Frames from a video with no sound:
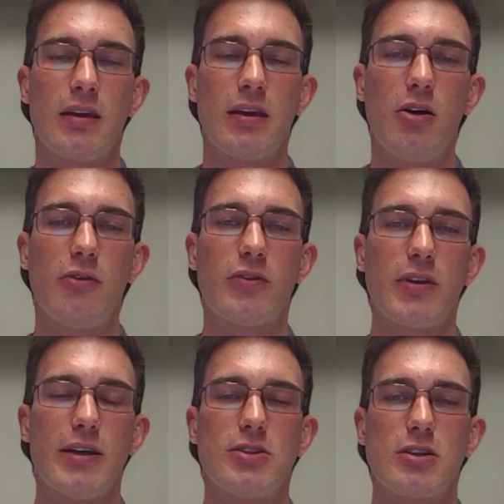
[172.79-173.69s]

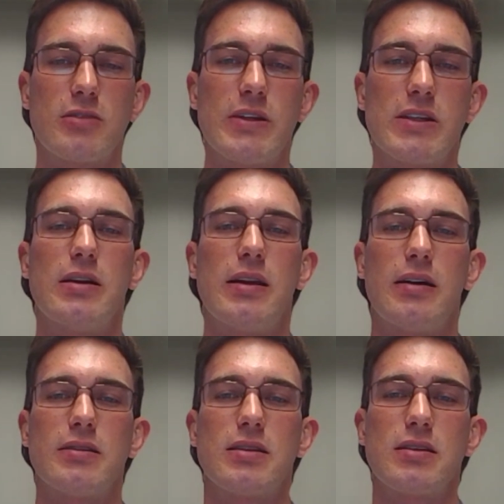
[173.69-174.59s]
overlaid transmission
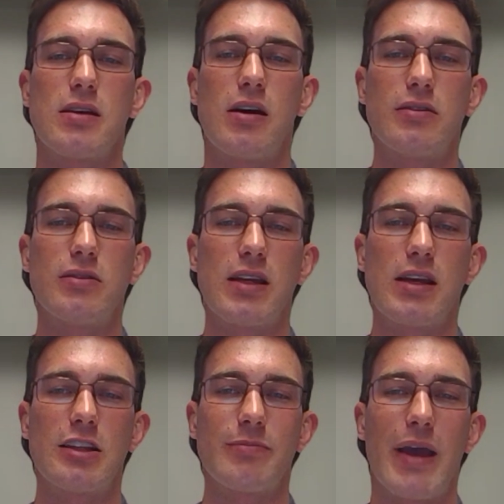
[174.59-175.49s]
analysis to
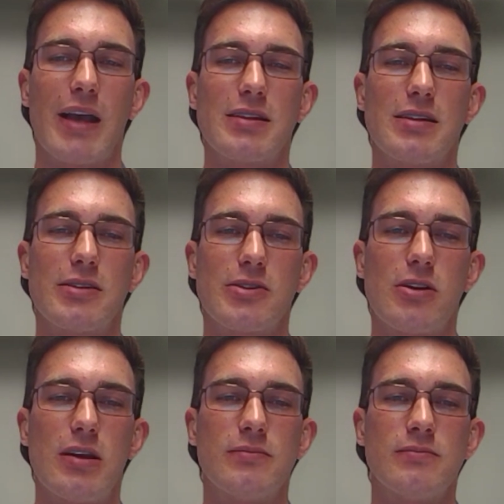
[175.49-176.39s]
understand the capacity on the
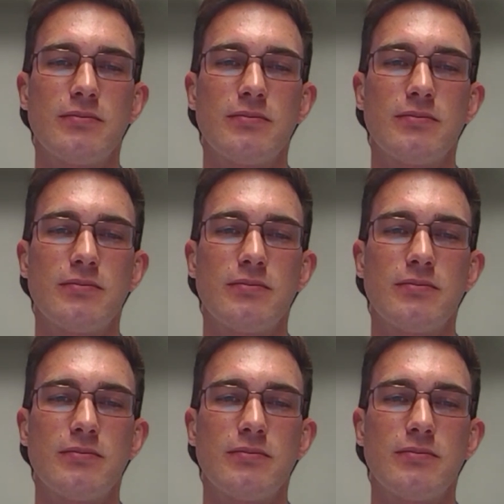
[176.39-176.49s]
grid.